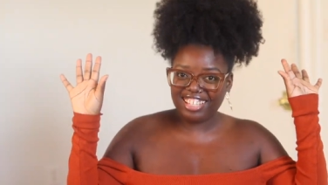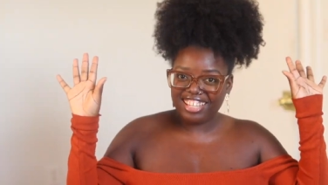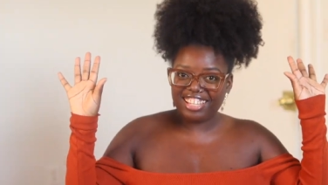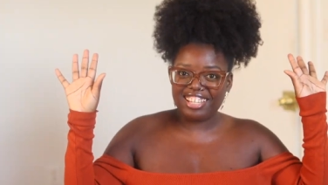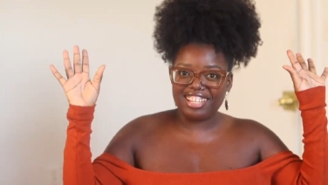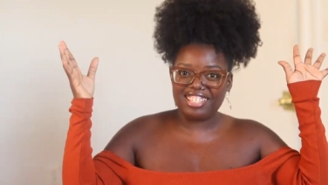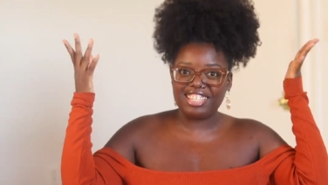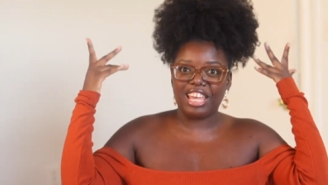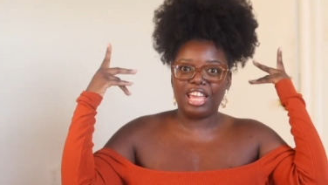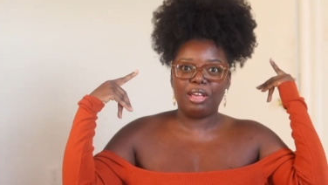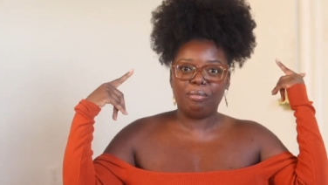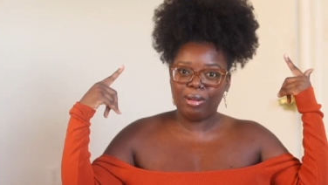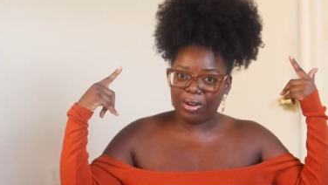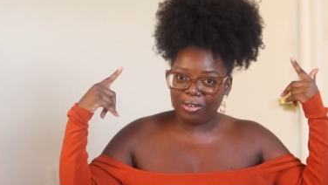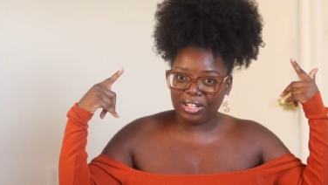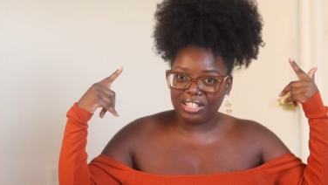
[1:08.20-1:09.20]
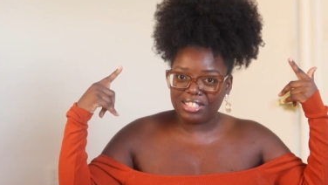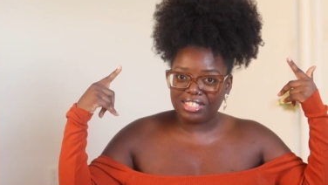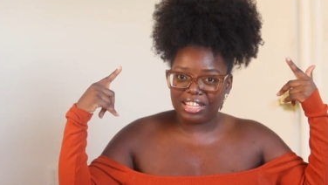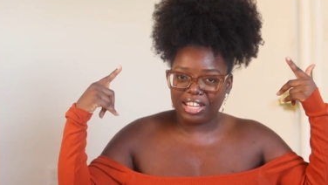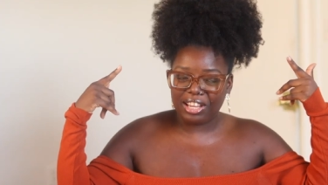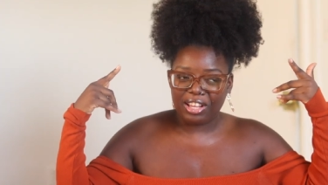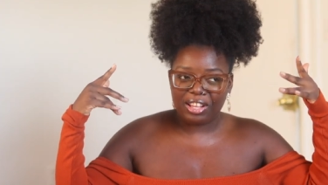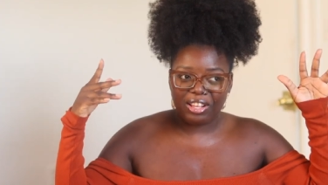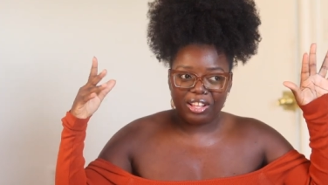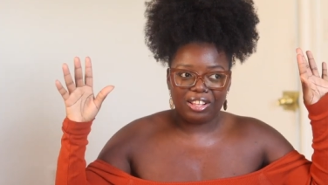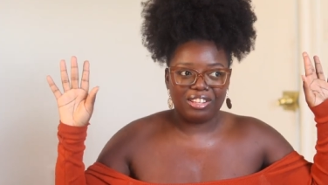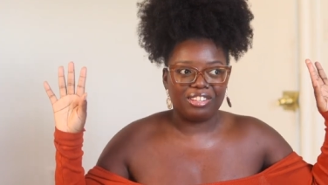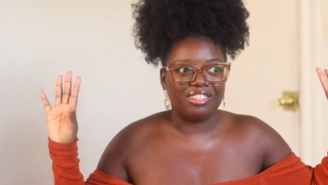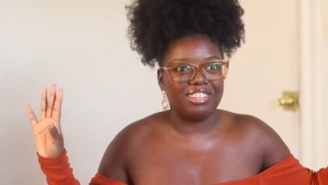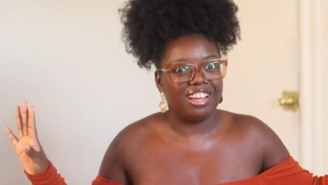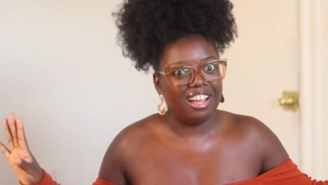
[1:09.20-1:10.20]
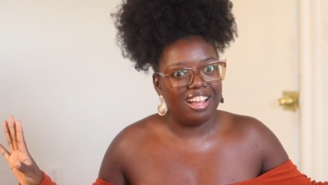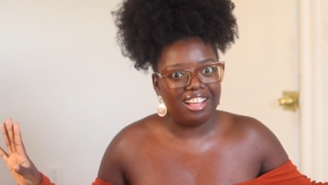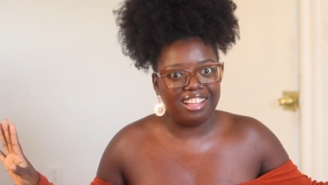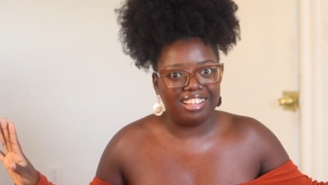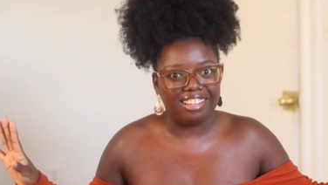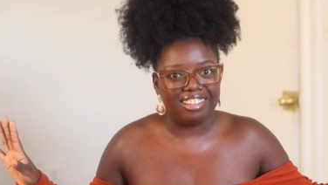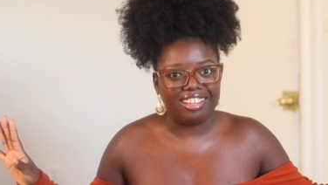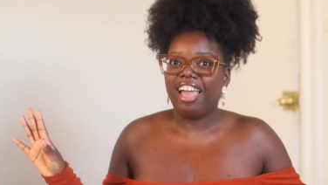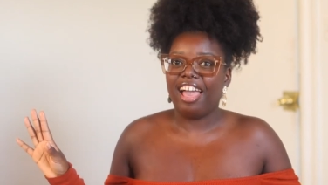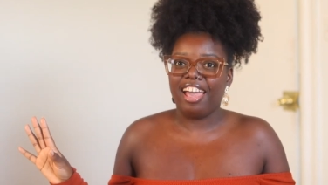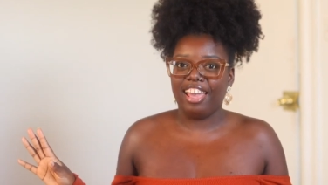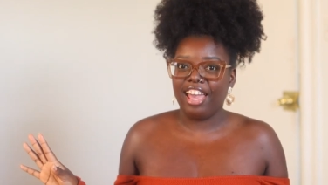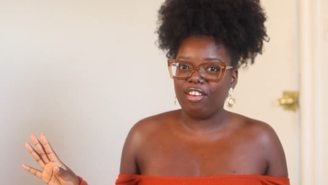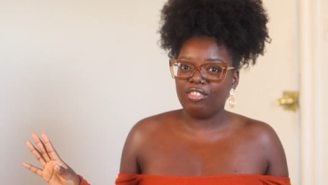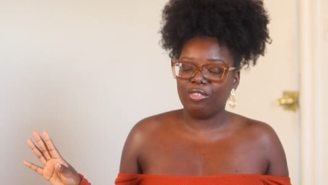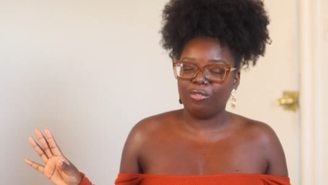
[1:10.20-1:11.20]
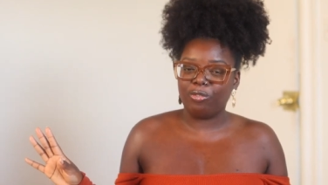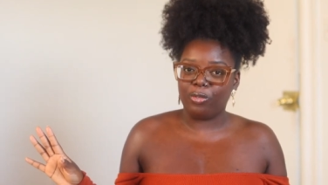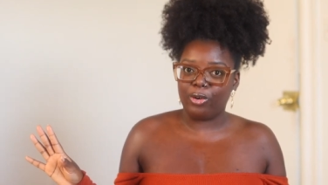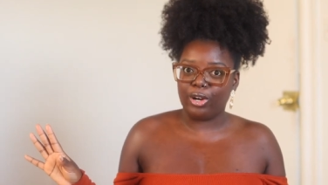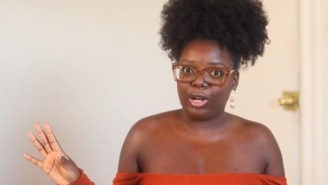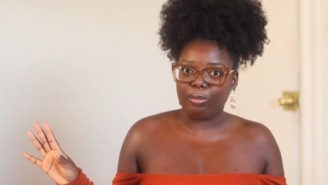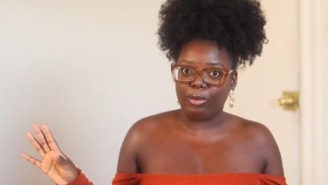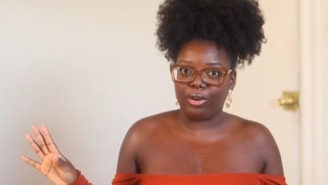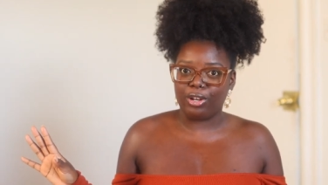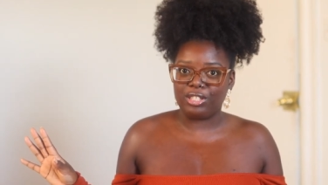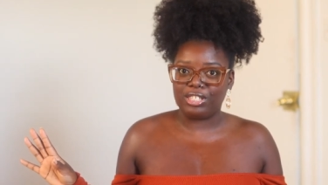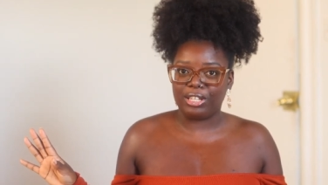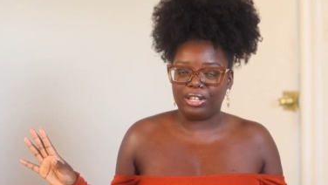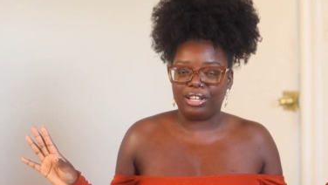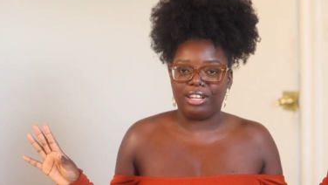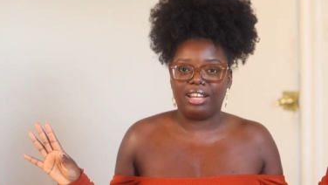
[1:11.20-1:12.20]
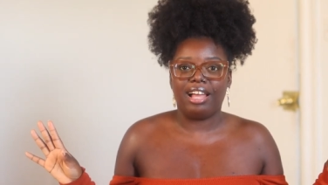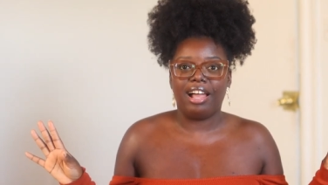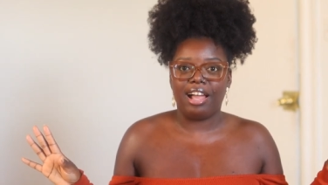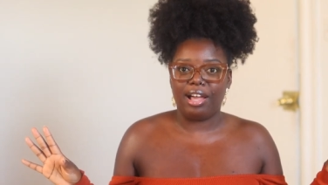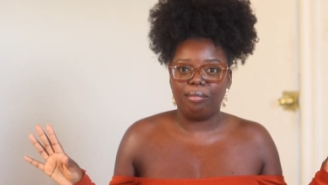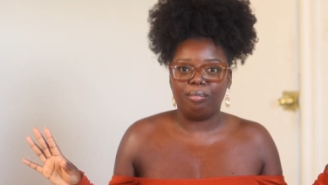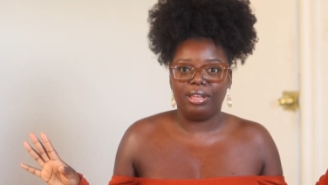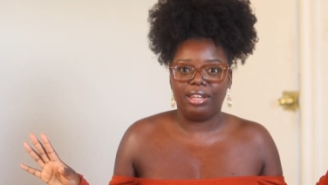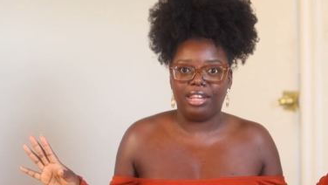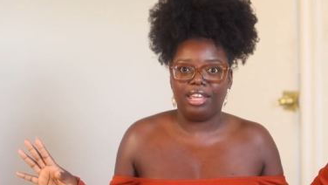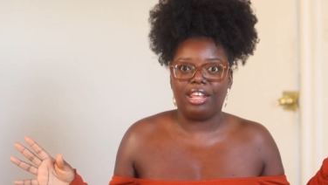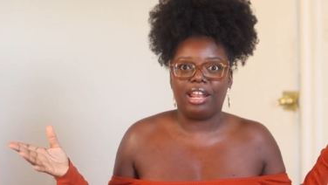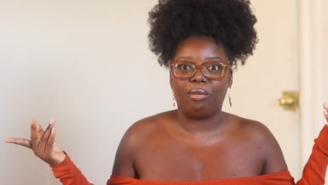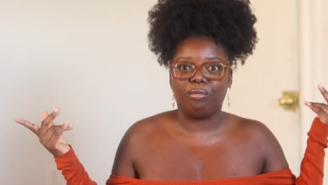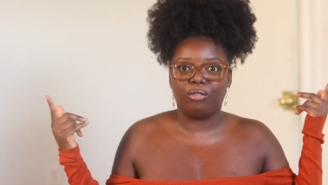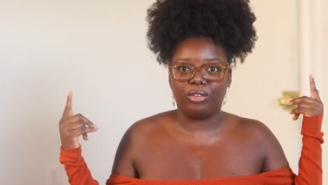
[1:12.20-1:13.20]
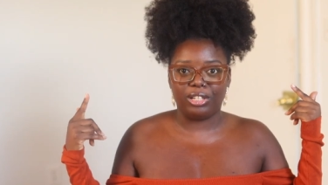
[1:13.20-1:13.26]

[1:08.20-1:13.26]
is a ponytail, y'all. I haven't worn a ponytail in a hot minute, and I'm